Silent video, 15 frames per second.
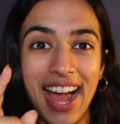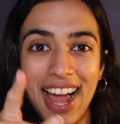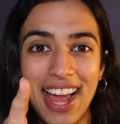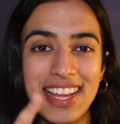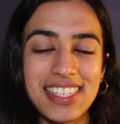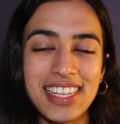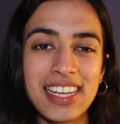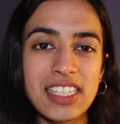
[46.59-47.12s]

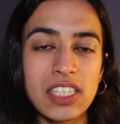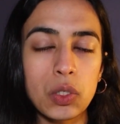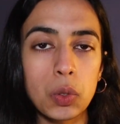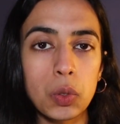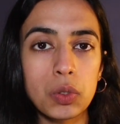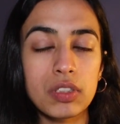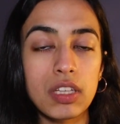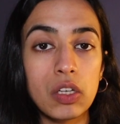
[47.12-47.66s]
And it's
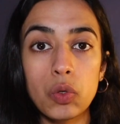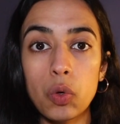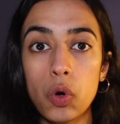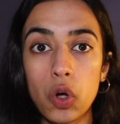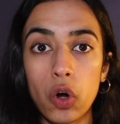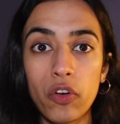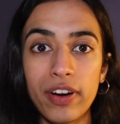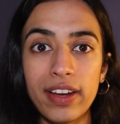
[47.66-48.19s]
called the
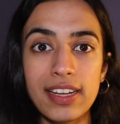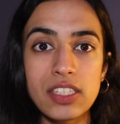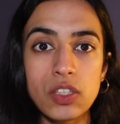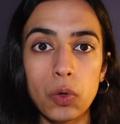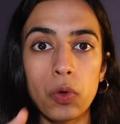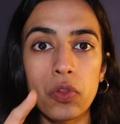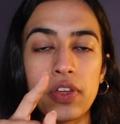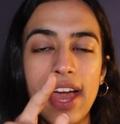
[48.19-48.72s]
Law
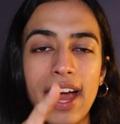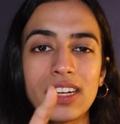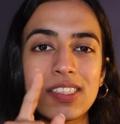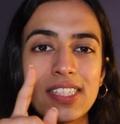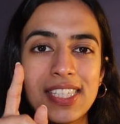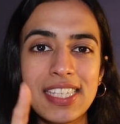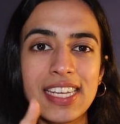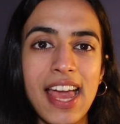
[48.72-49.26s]
Careers, or the
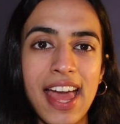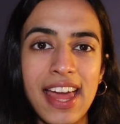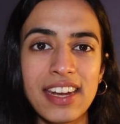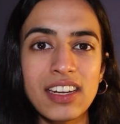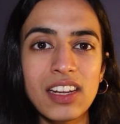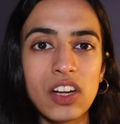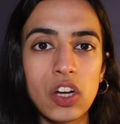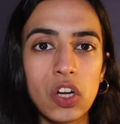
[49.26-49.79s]

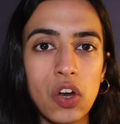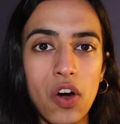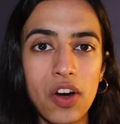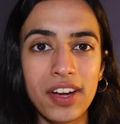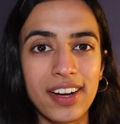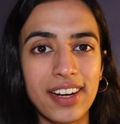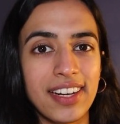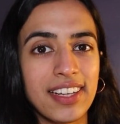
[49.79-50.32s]
LCN
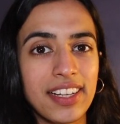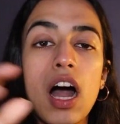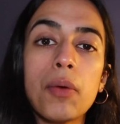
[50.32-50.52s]
Locker.